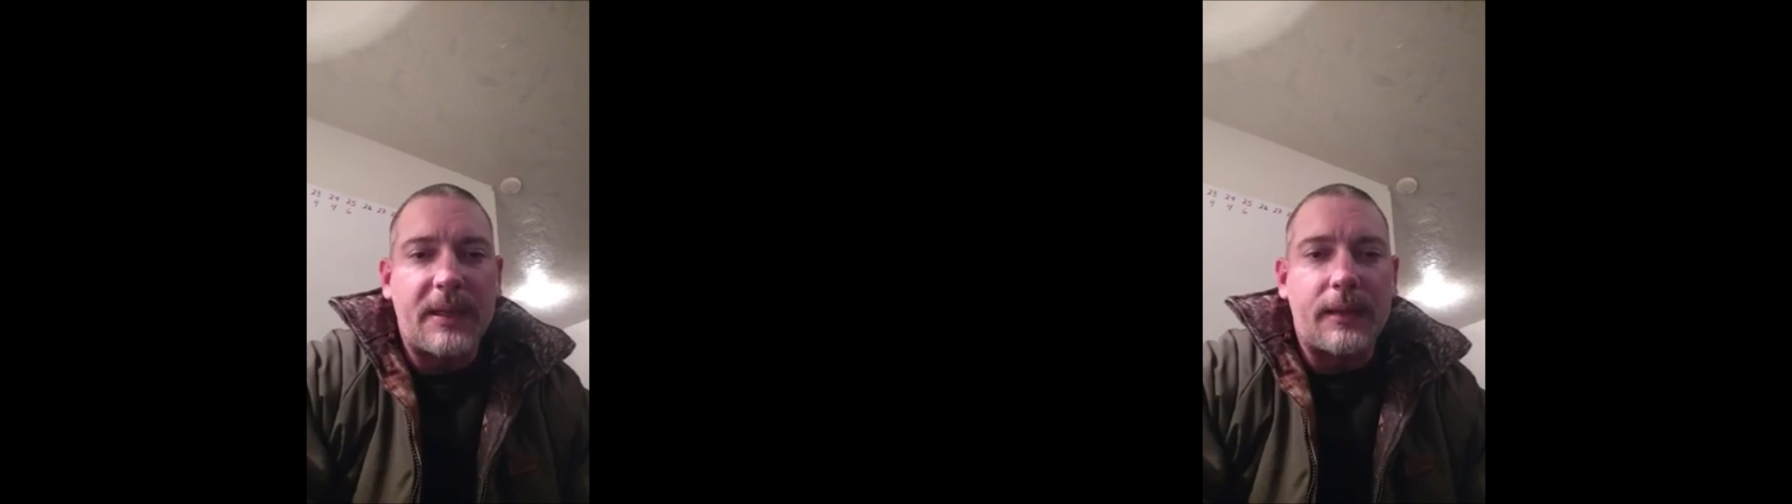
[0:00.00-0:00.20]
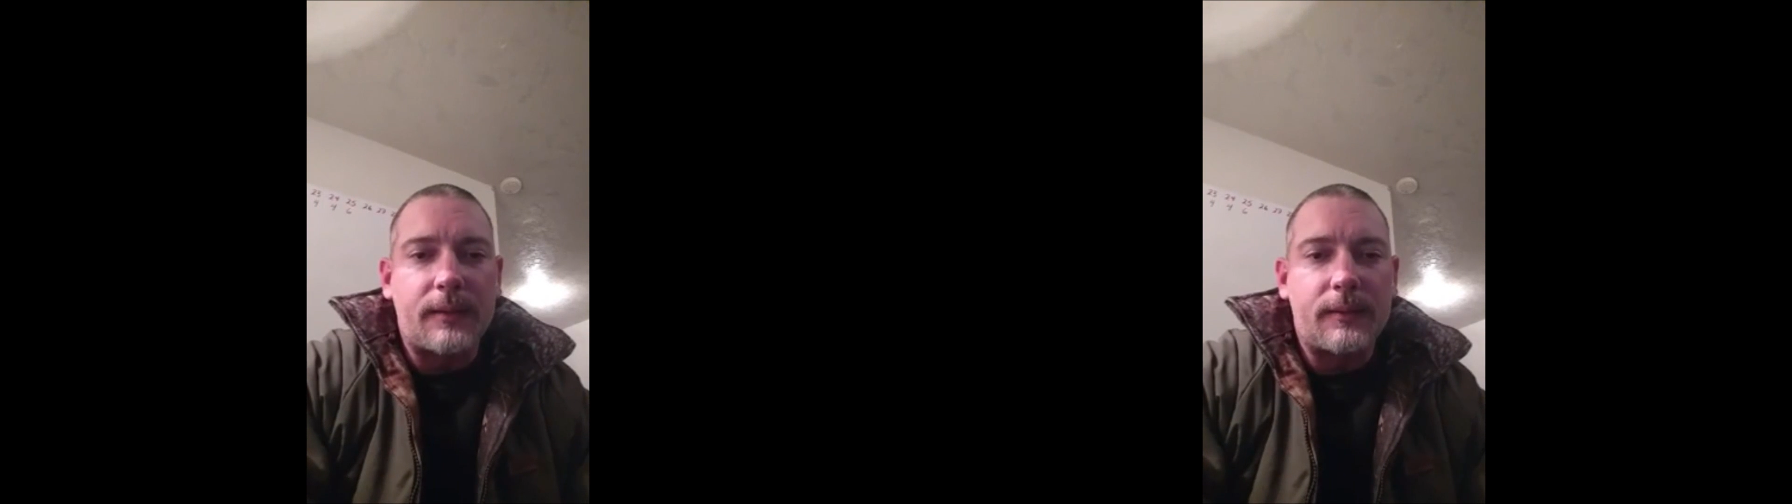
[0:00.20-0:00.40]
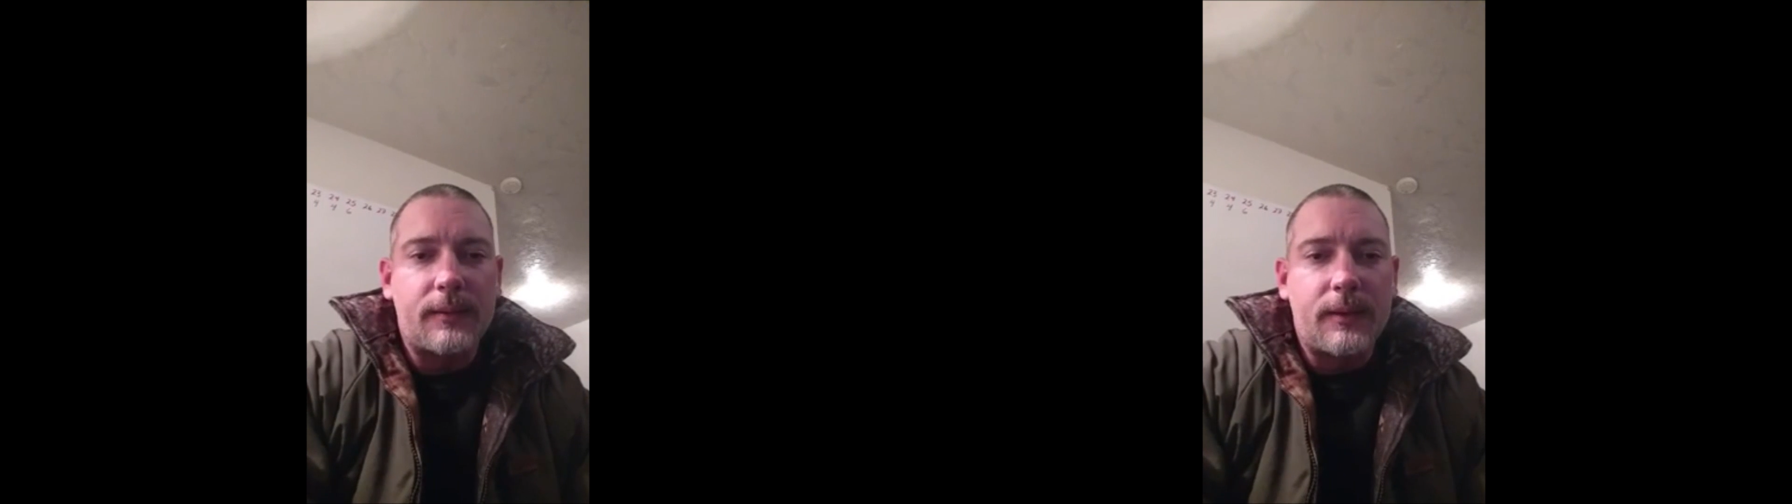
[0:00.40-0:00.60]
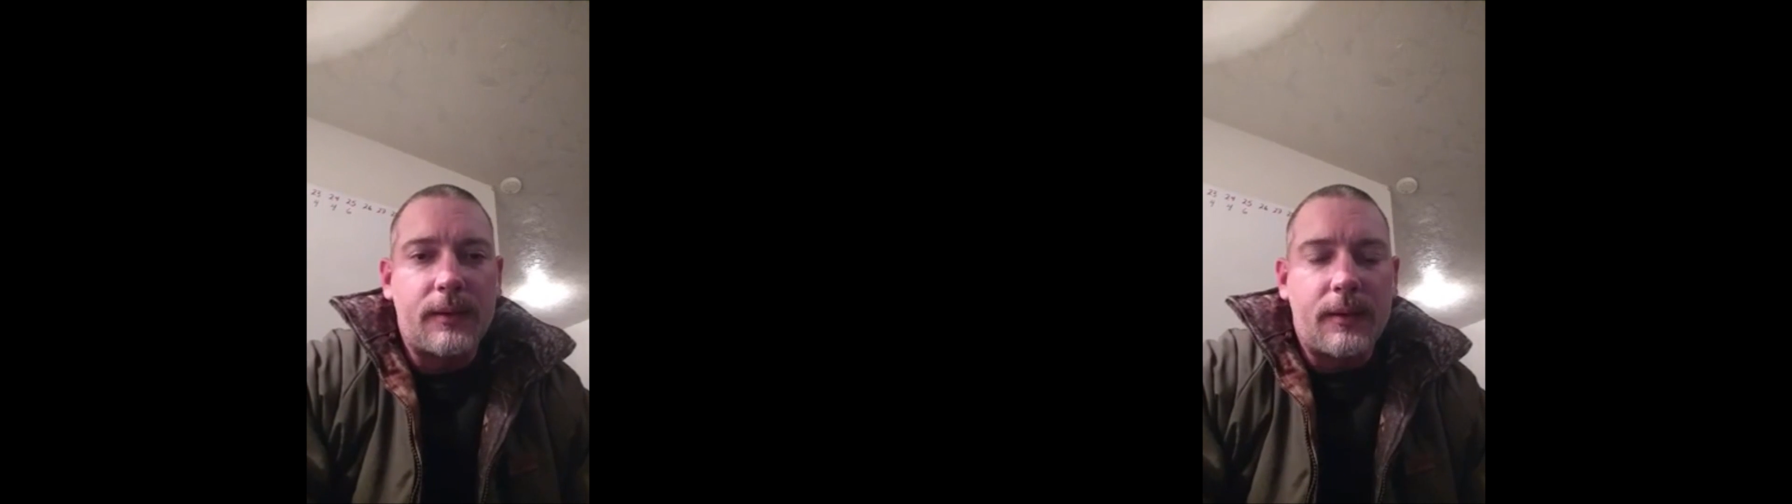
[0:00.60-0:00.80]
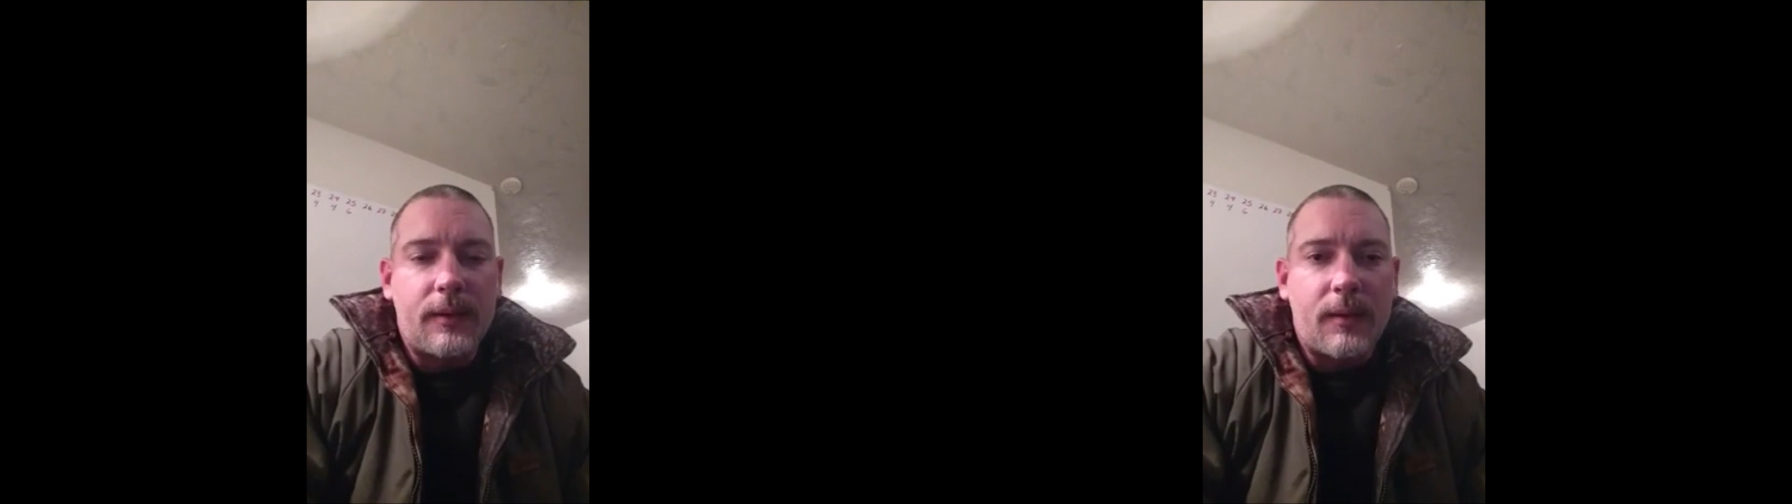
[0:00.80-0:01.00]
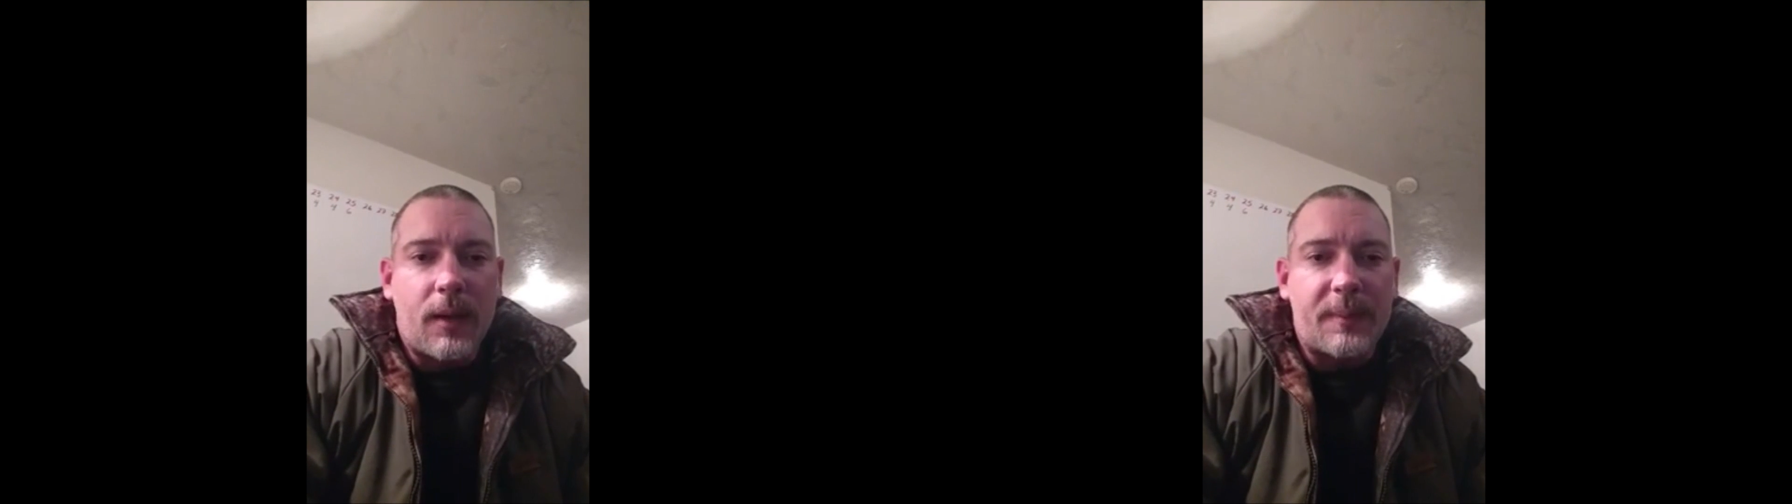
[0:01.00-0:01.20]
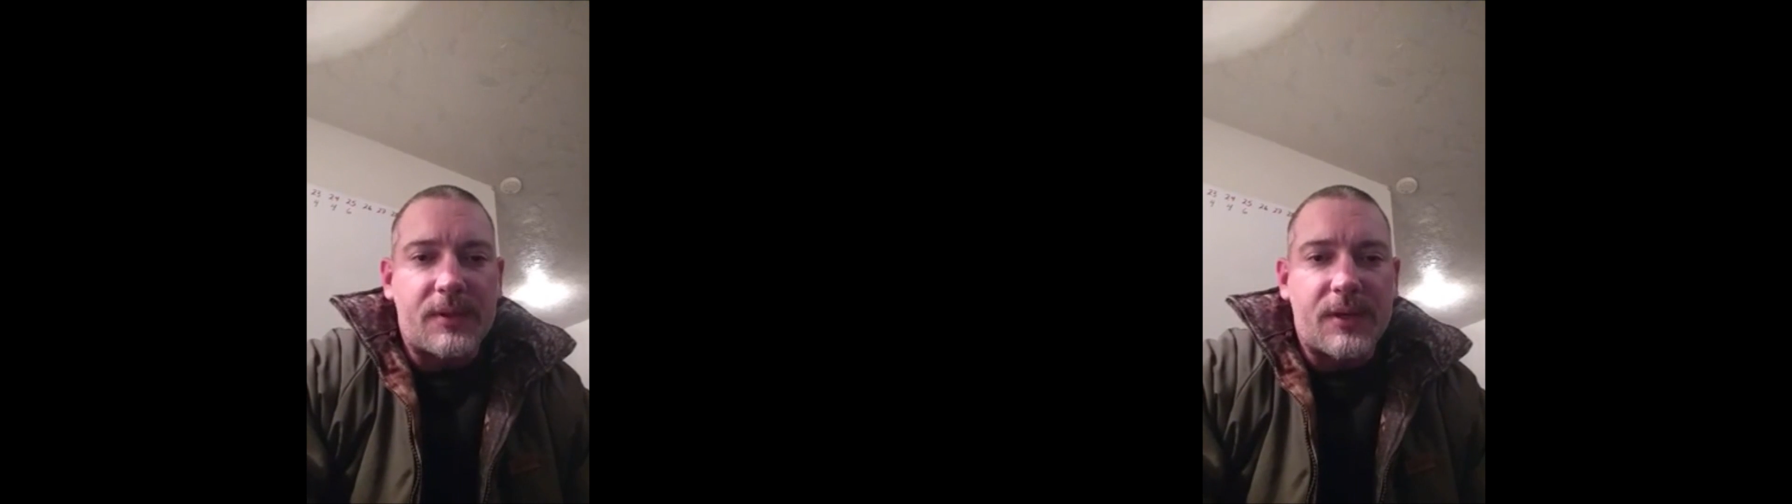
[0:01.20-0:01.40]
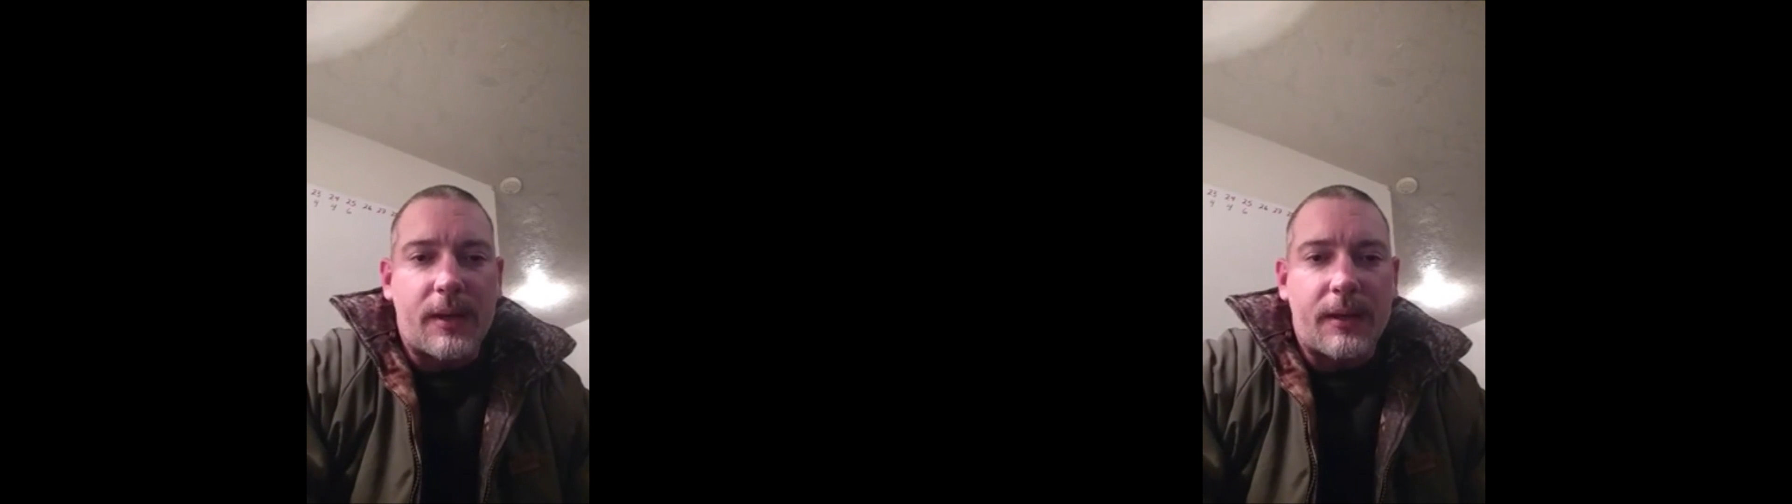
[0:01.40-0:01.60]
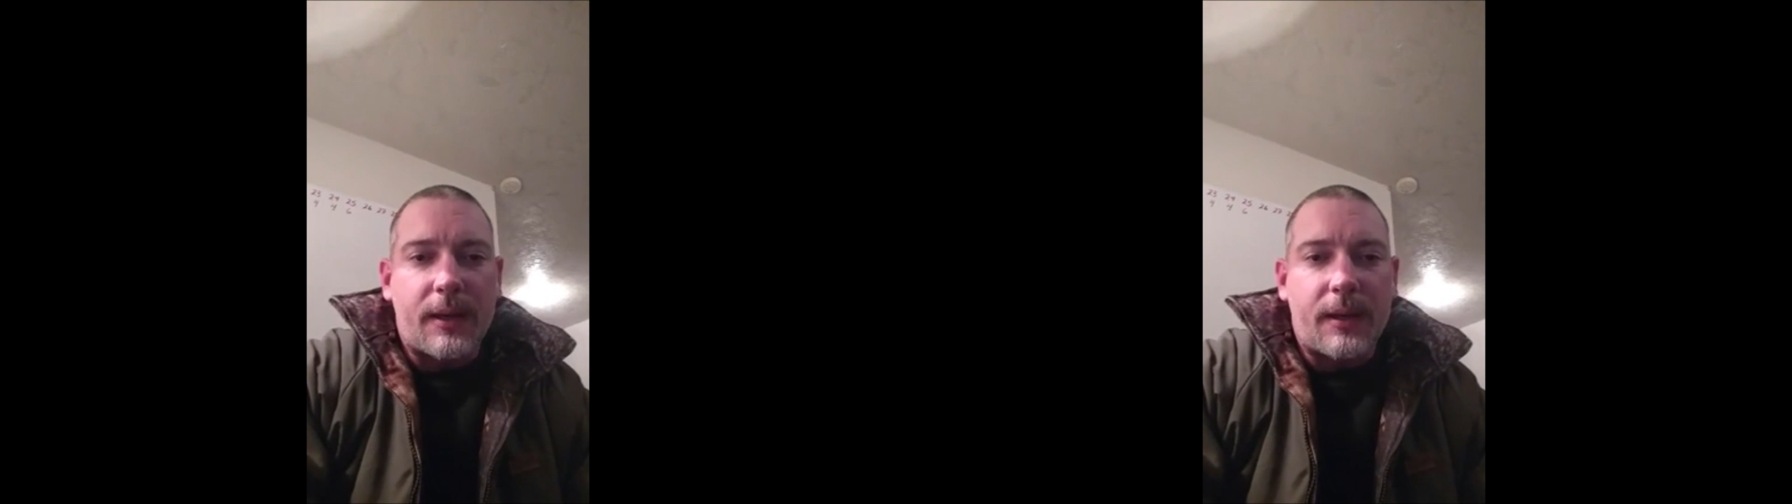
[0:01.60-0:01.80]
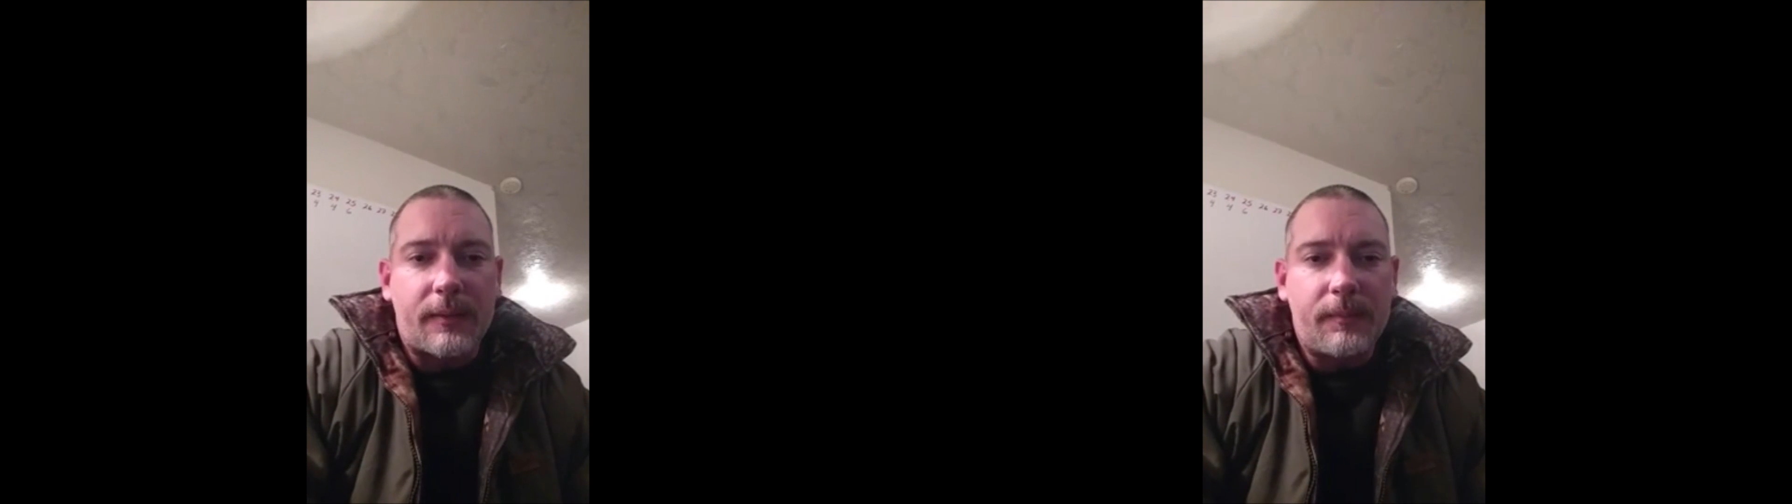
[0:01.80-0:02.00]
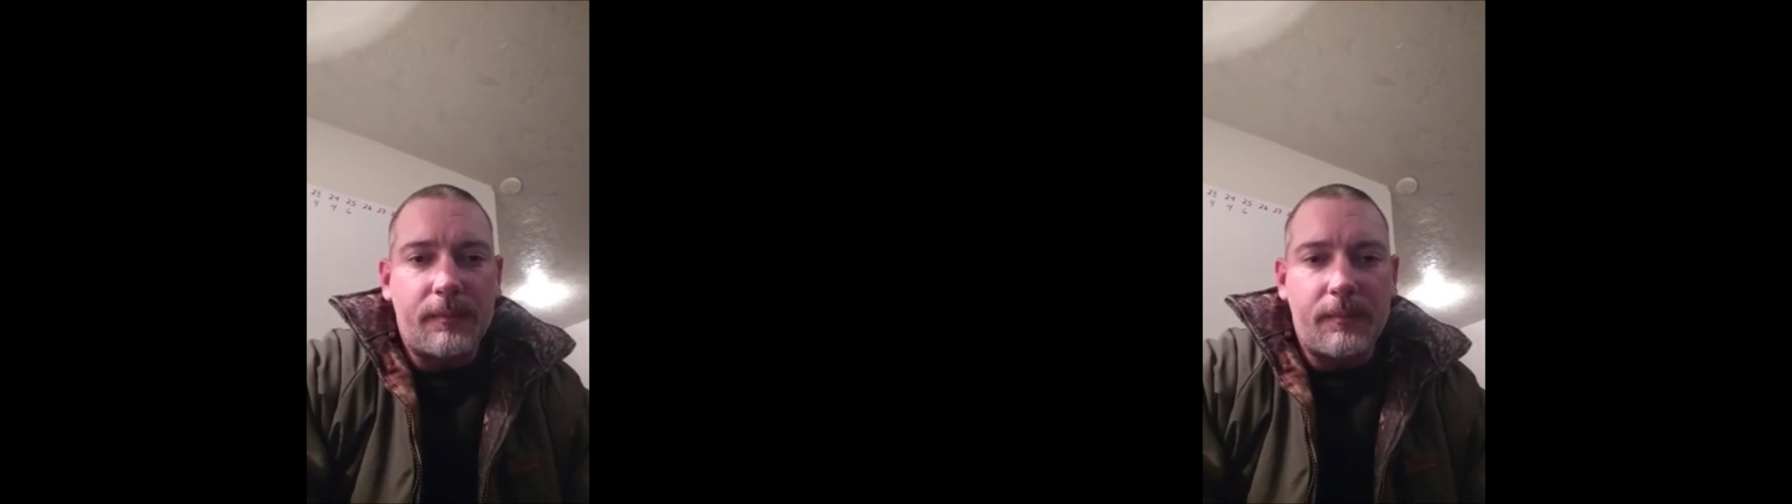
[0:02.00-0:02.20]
meeting up in John Day.